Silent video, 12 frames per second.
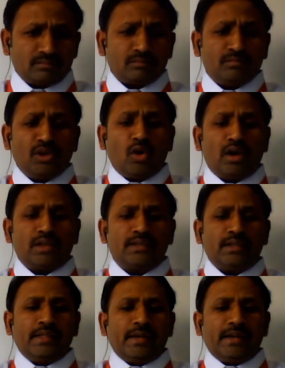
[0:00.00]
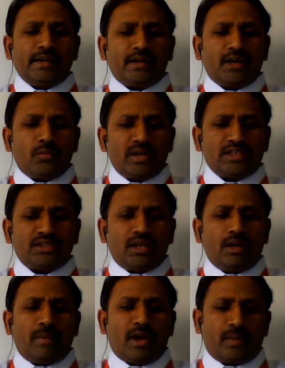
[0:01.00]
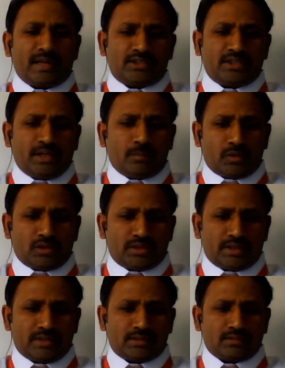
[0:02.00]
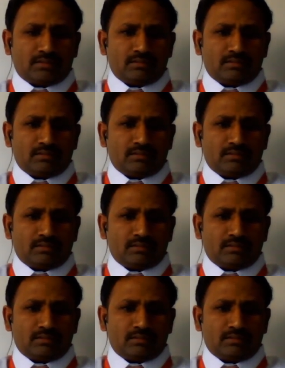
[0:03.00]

because in conventional manufacturing process